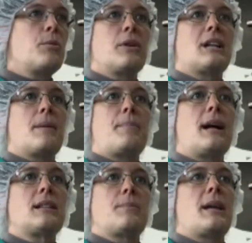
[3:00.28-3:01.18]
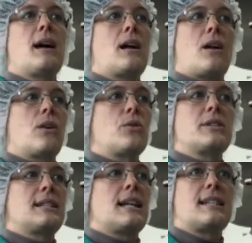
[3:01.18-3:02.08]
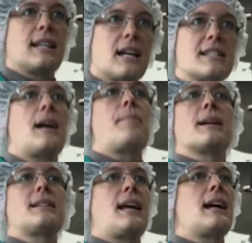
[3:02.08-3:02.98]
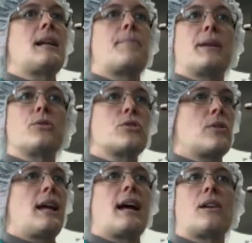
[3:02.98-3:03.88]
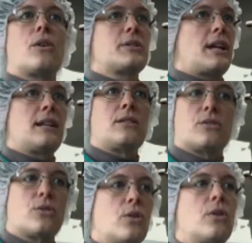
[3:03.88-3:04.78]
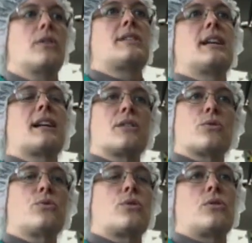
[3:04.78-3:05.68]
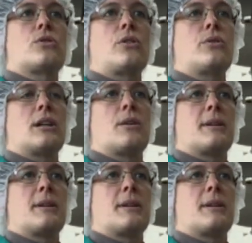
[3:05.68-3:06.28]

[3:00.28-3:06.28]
the moment of impact, Rosetta will be crushed. The solar panels and the antenna will be flattened onto the surface of the